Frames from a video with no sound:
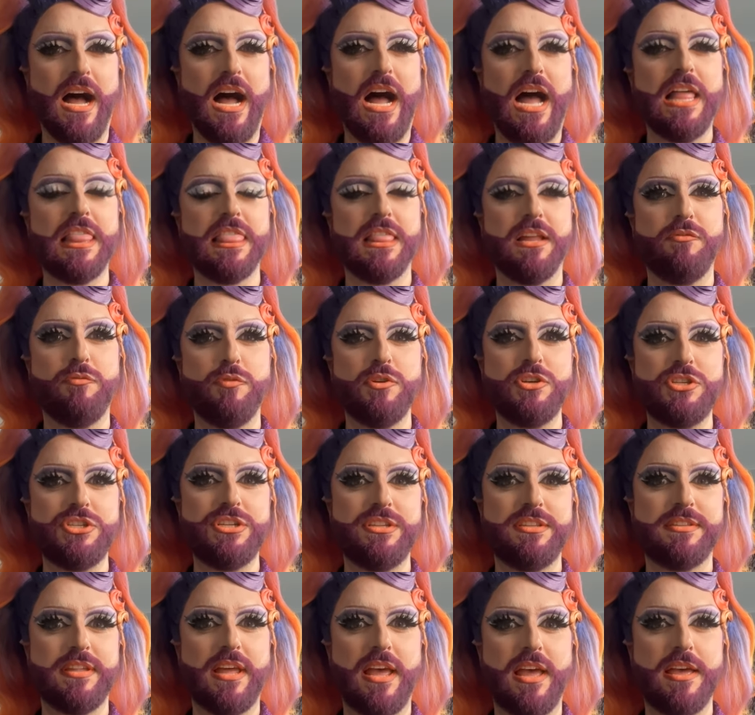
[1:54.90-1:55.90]
I love when
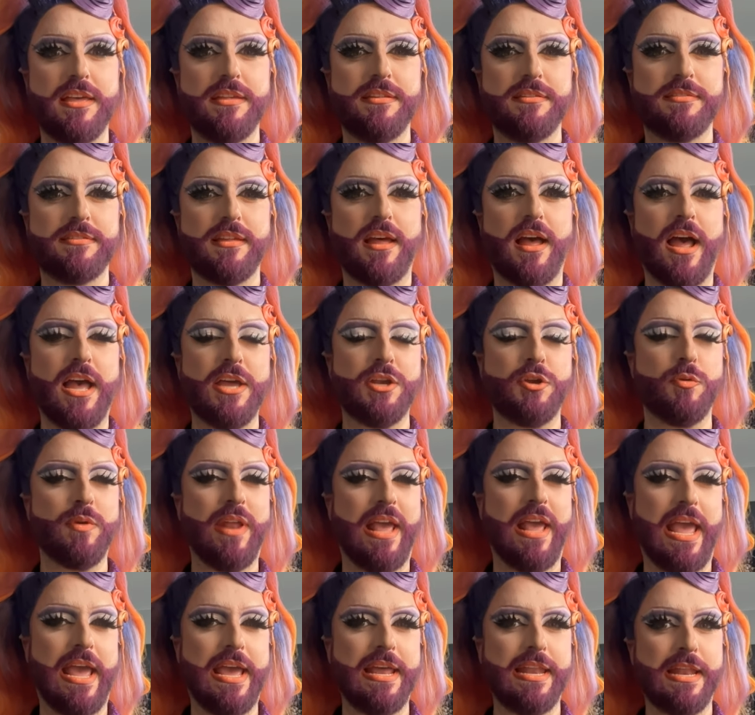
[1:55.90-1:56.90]
she says, I don't
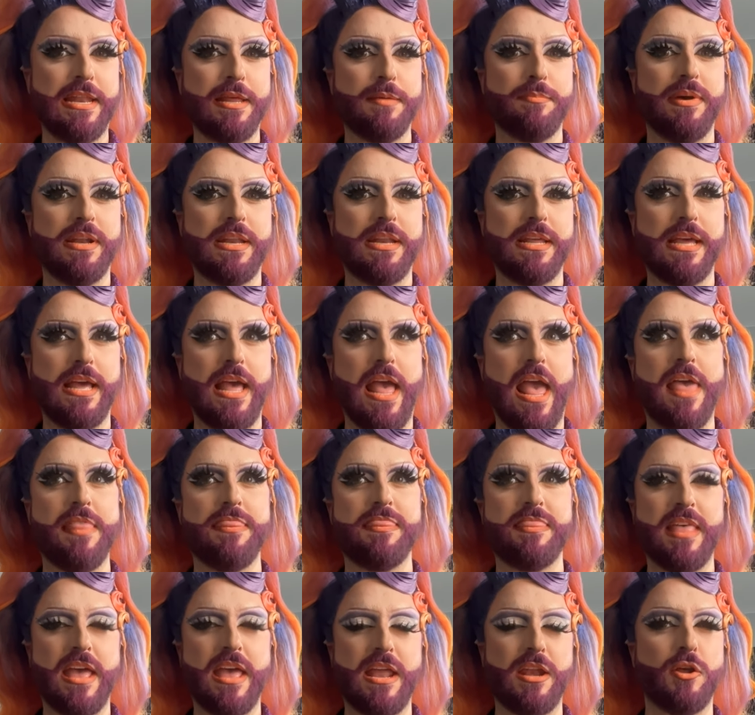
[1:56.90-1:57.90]
hate anybody,
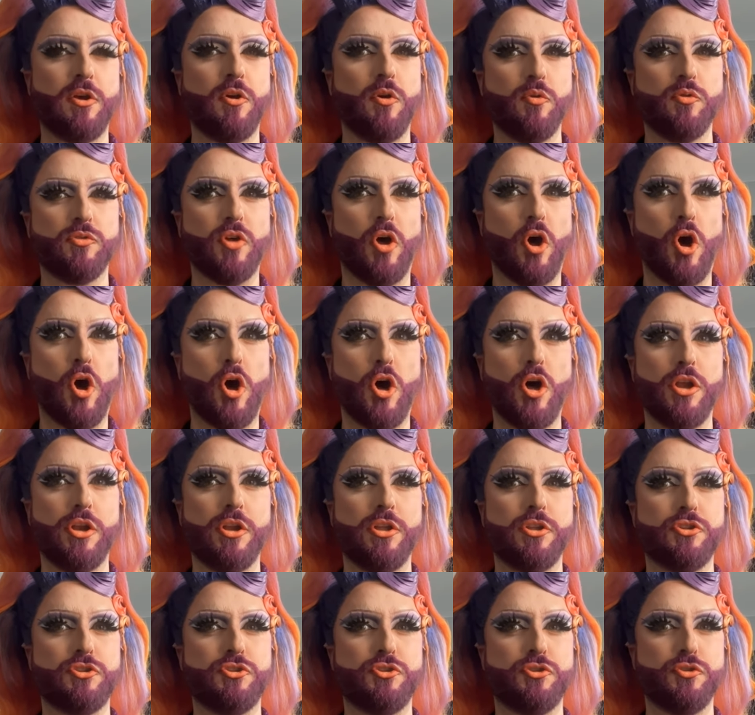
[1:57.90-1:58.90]
and then goes
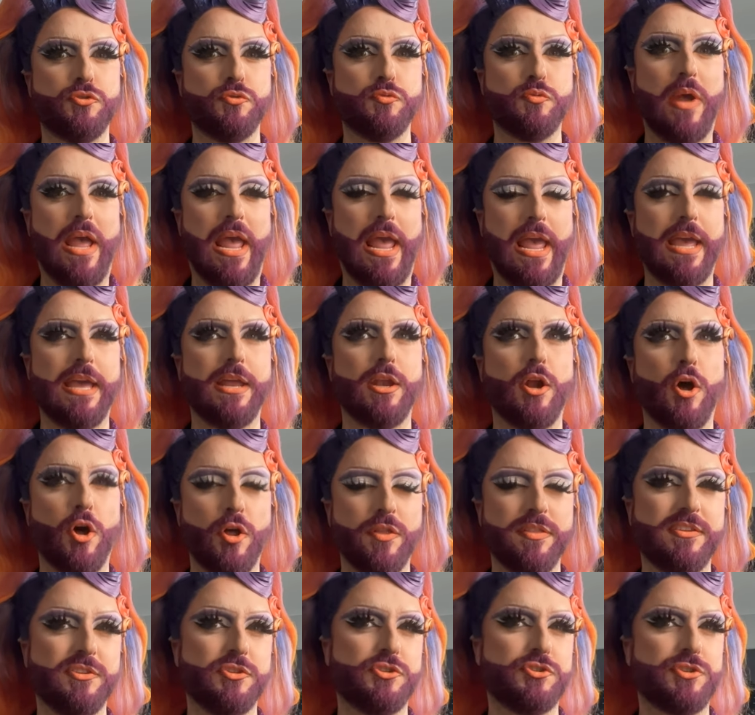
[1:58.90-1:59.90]
on to hate on these